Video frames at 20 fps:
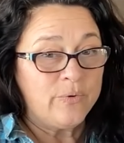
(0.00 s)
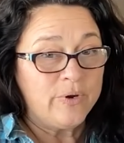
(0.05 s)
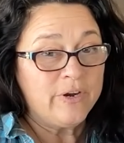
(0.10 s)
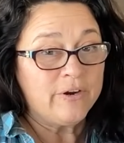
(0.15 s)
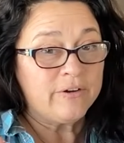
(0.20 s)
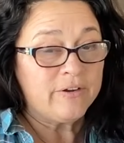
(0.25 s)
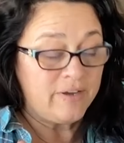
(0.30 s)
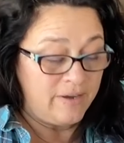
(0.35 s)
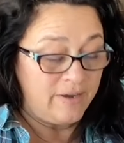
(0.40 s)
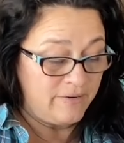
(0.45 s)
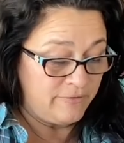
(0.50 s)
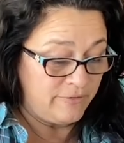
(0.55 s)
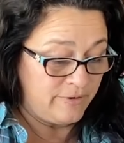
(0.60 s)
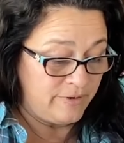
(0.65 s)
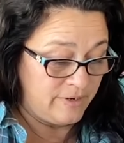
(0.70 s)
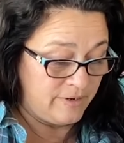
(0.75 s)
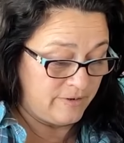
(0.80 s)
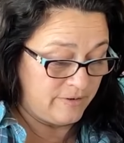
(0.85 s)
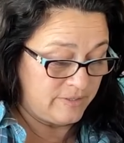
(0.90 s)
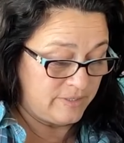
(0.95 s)
we are
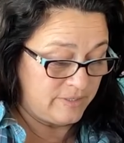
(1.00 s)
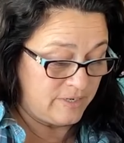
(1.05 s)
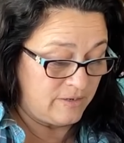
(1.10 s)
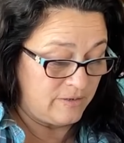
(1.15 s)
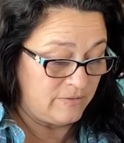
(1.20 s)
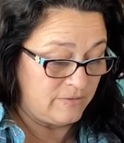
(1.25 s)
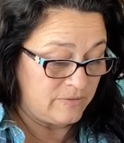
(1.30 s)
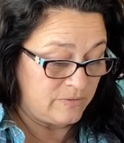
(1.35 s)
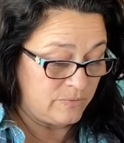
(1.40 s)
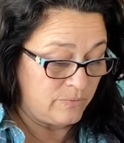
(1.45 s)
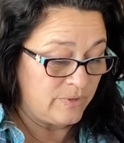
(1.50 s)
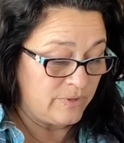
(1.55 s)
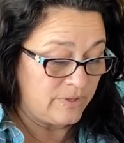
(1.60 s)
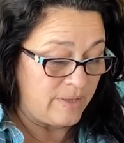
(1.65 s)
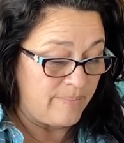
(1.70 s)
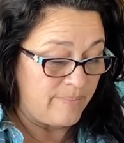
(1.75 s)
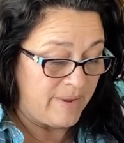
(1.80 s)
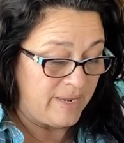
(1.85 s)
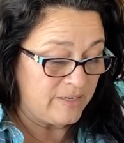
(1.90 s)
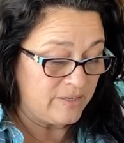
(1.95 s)
covering ourselves with
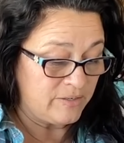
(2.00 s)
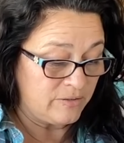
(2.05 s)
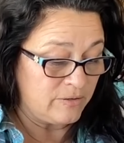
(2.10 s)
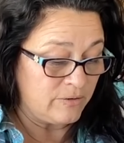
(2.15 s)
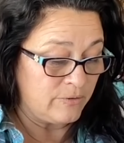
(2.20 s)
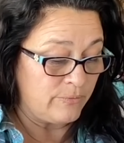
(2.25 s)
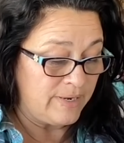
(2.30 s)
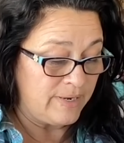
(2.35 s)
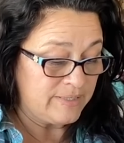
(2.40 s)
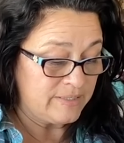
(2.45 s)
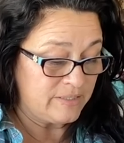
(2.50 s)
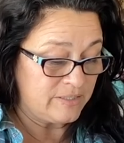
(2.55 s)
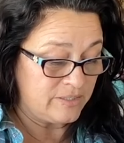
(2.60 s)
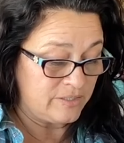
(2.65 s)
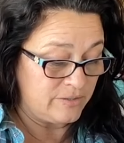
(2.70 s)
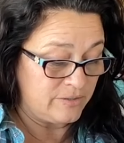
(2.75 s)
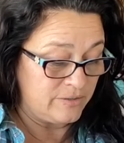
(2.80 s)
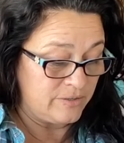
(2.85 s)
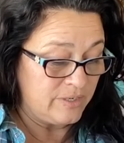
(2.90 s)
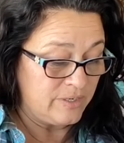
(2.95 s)
a mantle of
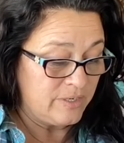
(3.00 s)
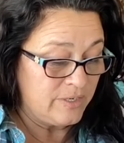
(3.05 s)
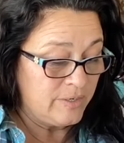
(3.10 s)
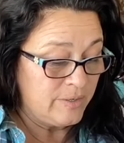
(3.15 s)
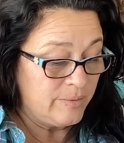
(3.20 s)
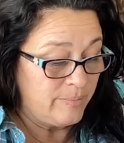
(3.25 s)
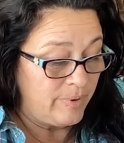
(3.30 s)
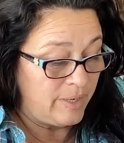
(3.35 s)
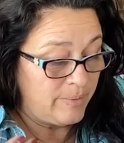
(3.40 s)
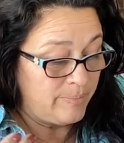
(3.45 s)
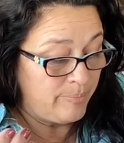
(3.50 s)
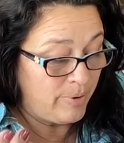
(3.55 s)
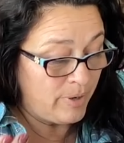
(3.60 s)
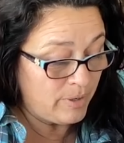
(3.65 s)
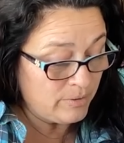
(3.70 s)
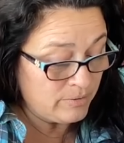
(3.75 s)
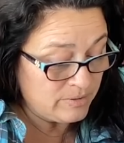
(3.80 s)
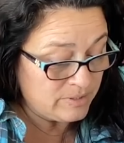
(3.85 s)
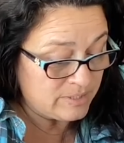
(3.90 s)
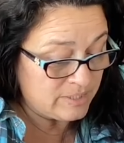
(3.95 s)
rectitude by
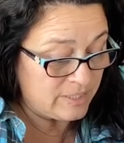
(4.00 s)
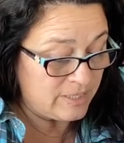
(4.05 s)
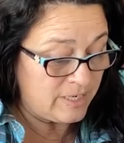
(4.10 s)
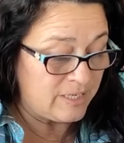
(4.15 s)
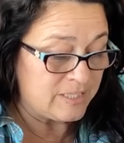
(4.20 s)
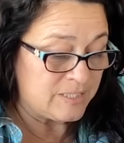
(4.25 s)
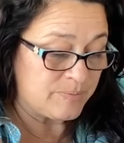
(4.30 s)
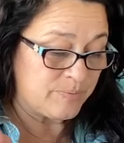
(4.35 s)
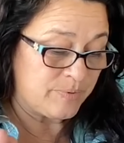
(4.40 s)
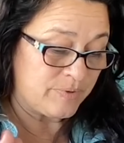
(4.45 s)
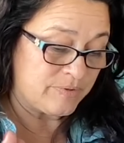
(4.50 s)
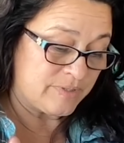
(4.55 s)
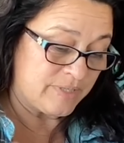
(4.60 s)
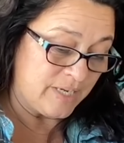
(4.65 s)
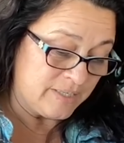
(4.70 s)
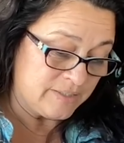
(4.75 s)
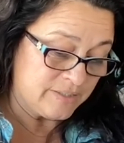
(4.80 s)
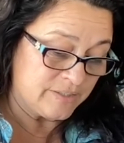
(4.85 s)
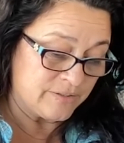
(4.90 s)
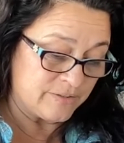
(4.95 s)
posing as
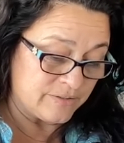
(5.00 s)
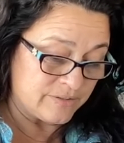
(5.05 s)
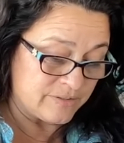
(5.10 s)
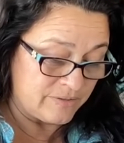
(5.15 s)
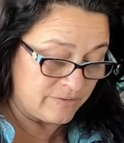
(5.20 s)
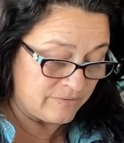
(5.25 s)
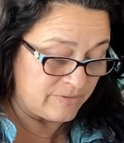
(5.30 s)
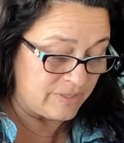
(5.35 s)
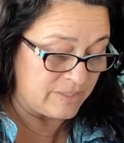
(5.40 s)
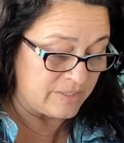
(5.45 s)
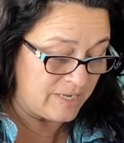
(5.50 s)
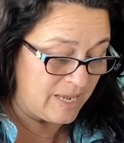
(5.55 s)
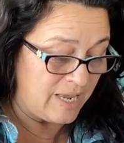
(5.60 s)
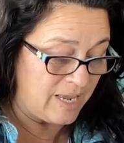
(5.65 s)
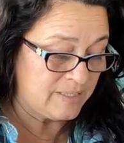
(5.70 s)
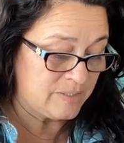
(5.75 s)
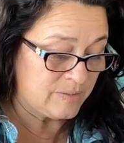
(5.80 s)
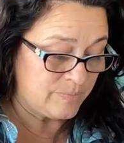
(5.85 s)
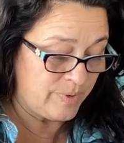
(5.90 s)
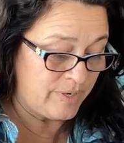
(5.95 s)
protectors of the
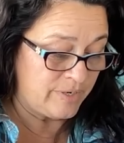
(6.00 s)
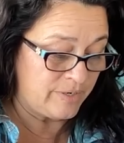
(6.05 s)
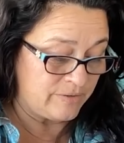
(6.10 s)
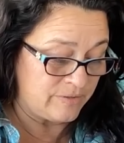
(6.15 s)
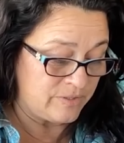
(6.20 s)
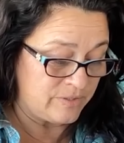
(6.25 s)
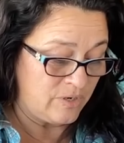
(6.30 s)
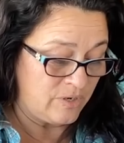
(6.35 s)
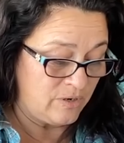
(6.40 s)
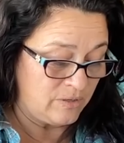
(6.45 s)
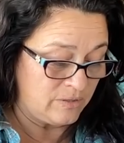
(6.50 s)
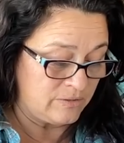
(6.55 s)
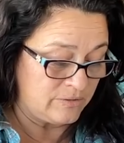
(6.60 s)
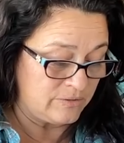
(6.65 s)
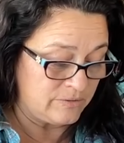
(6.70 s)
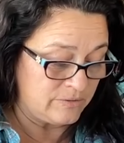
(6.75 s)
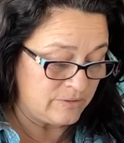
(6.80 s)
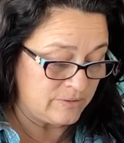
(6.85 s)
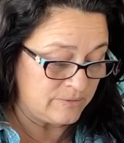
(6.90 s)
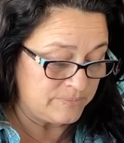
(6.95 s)
taxpayers'
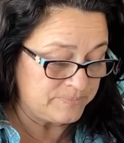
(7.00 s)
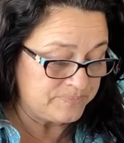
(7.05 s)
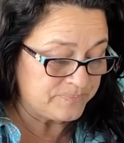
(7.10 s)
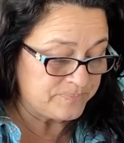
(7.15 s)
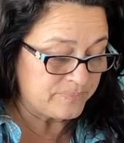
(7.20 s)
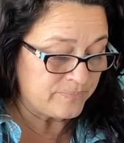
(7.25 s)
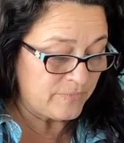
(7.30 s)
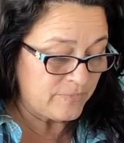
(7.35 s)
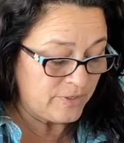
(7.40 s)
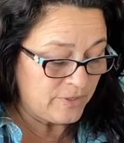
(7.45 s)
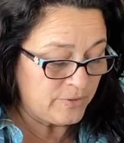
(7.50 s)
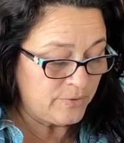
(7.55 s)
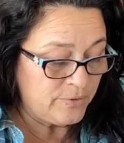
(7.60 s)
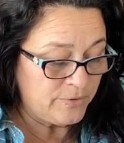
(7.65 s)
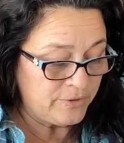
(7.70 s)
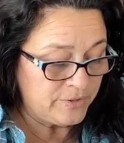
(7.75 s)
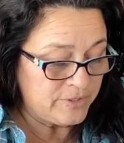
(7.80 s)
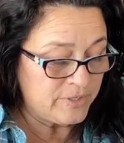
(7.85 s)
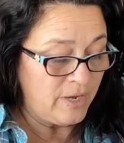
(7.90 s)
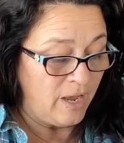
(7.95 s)
dollars in
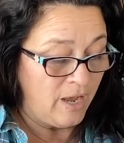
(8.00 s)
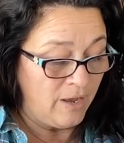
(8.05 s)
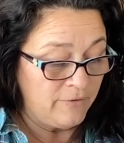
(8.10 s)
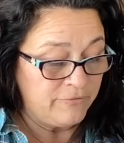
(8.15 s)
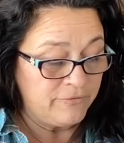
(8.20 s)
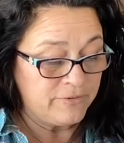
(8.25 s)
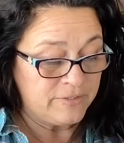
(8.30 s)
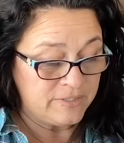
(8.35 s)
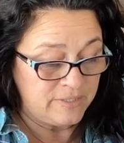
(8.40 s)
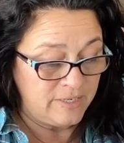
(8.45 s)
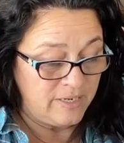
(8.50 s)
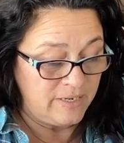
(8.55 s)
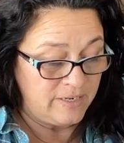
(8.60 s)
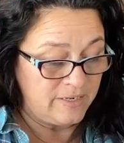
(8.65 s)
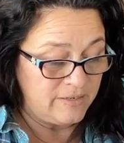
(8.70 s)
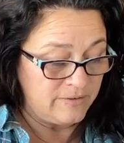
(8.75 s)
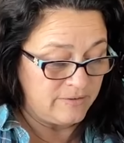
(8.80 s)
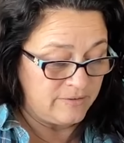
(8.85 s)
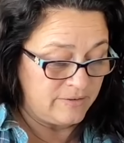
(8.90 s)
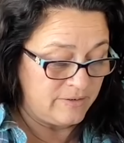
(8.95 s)
order to
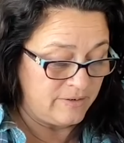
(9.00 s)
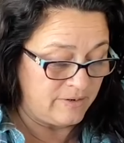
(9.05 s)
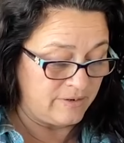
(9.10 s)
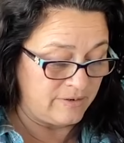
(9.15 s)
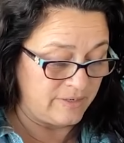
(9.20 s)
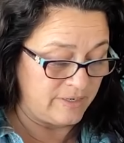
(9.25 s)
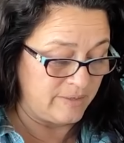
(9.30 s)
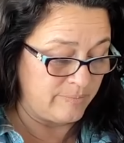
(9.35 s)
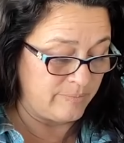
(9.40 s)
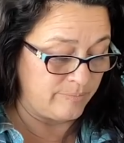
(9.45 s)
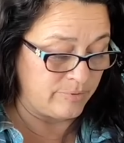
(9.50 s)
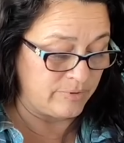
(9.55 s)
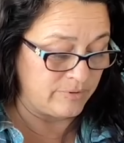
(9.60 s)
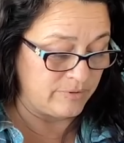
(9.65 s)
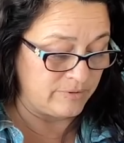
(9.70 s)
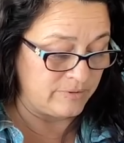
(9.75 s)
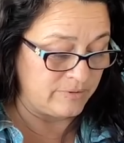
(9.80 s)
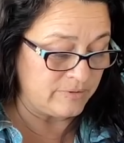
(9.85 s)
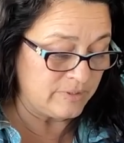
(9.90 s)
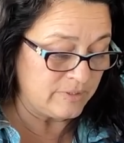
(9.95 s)
obfuscate, hide,
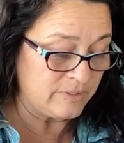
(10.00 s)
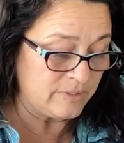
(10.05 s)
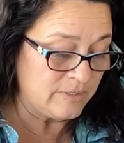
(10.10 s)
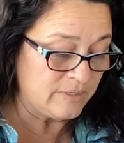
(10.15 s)
blur,